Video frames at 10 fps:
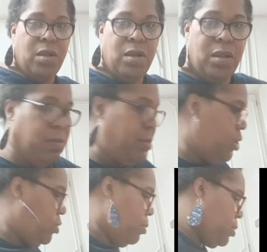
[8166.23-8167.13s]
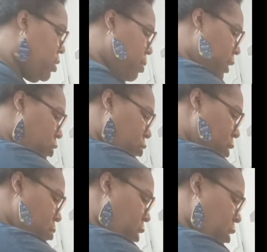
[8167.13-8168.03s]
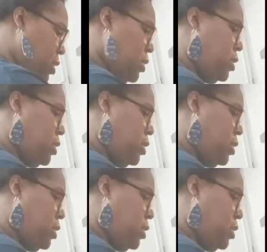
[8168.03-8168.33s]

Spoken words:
Let me try my string beans.